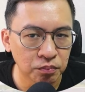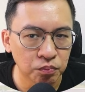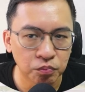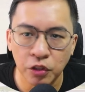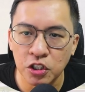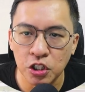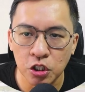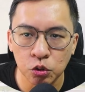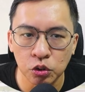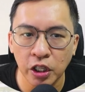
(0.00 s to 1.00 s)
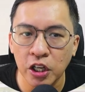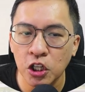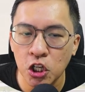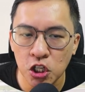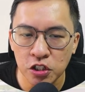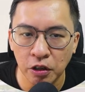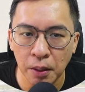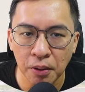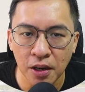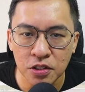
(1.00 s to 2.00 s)
These include the initial selling
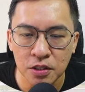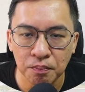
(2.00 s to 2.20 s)
price,